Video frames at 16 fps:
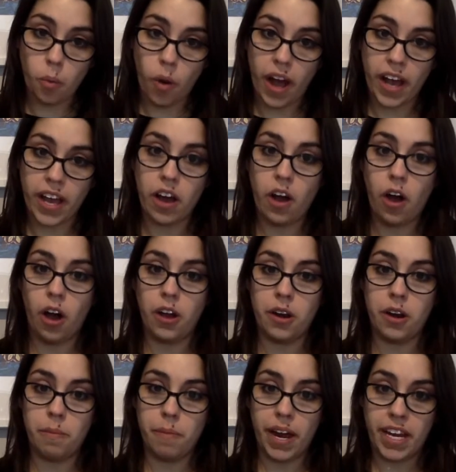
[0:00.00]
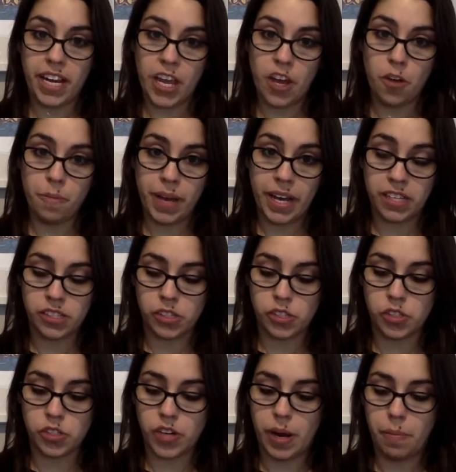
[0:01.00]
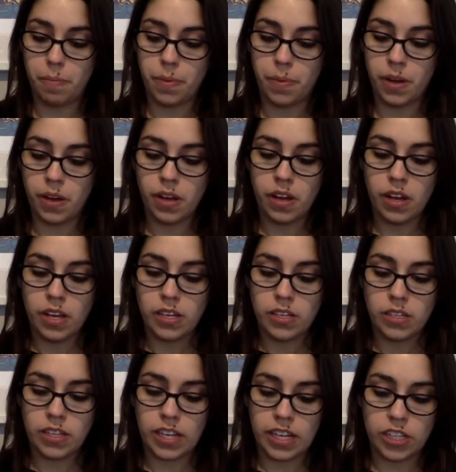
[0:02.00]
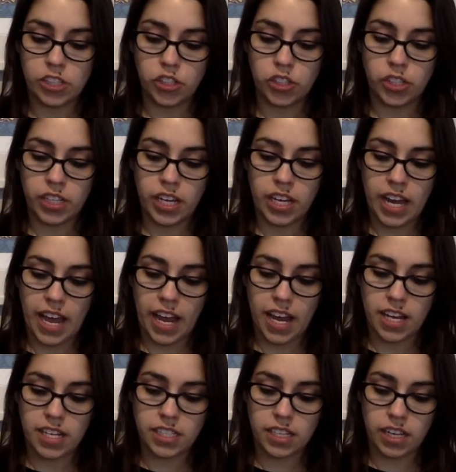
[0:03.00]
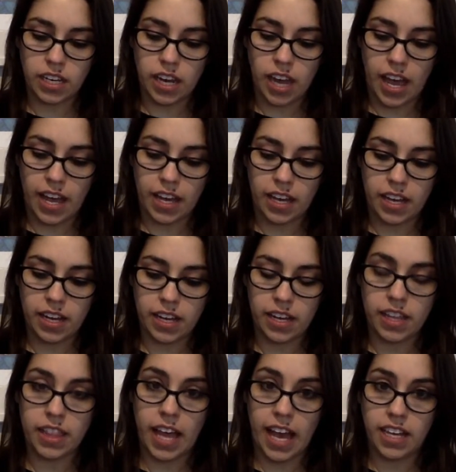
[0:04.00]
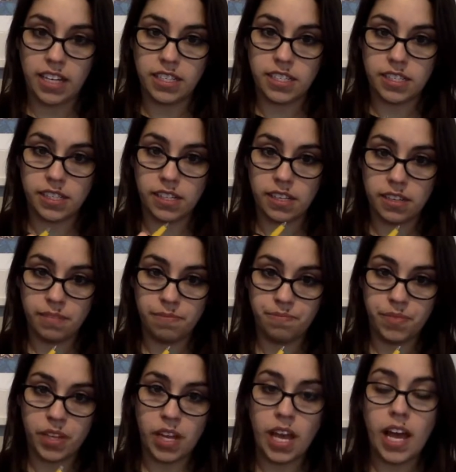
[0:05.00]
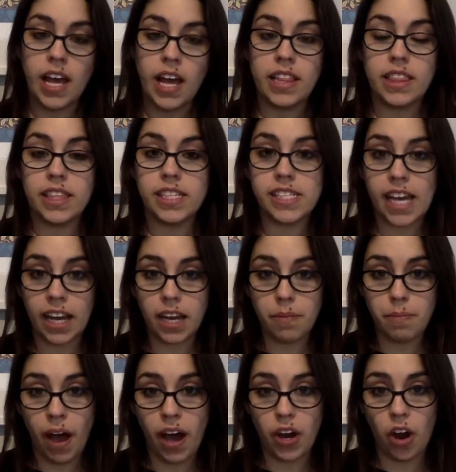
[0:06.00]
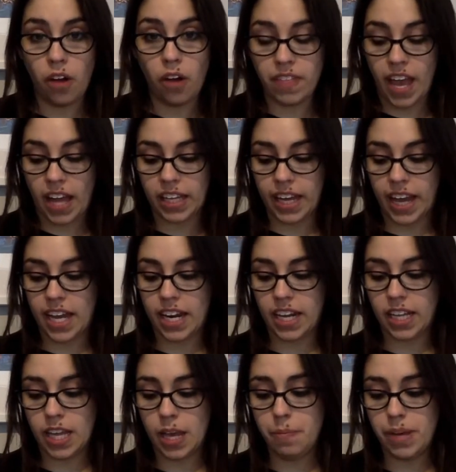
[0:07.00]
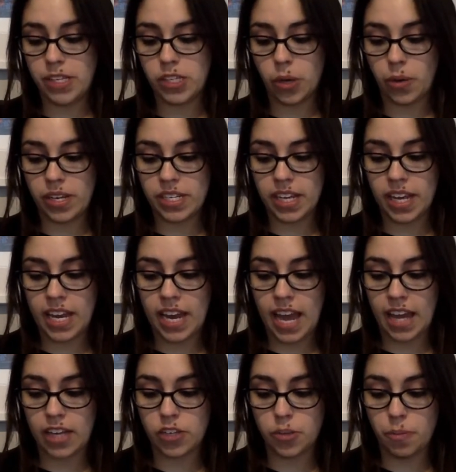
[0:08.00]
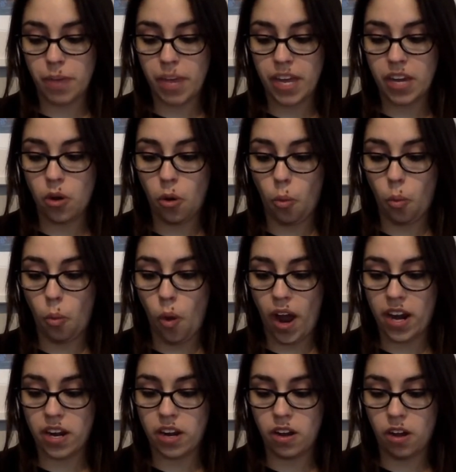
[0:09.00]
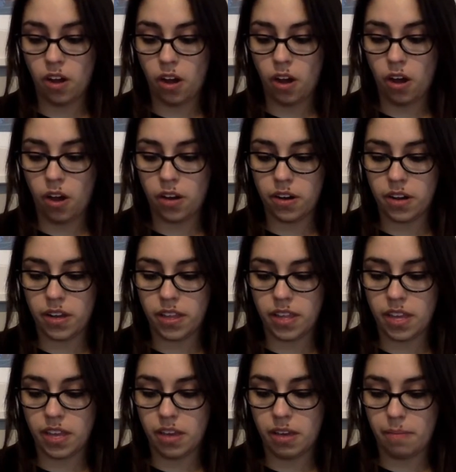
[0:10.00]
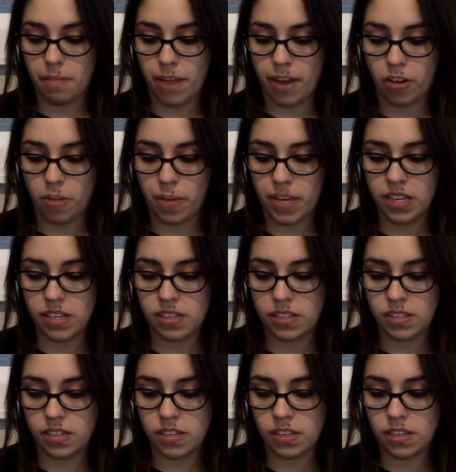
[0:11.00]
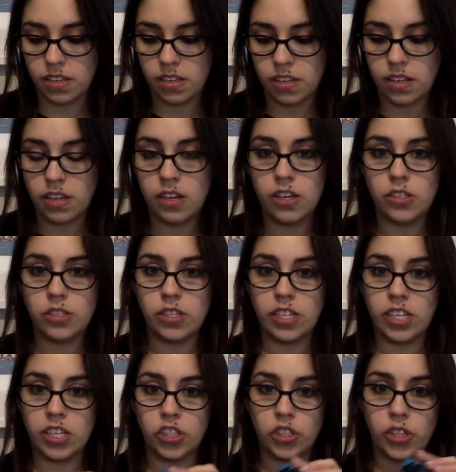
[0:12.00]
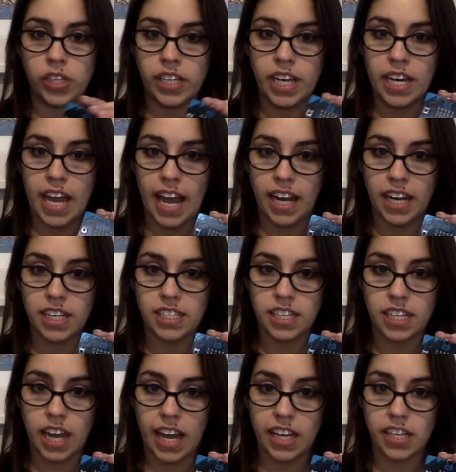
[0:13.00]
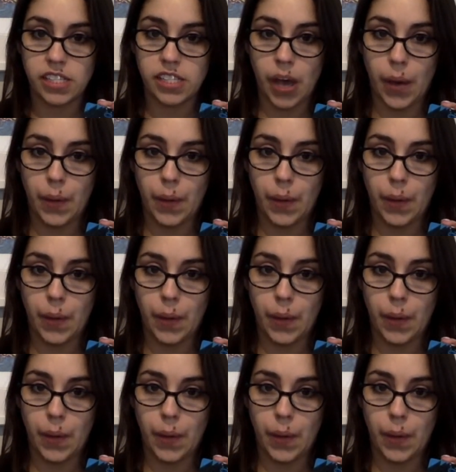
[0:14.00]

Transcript: wire on my Neopixel strip, so that it should connect like that. The second part of the alligator clip is going to connect to pin 1 on the MicroBit, so that it should connect like so.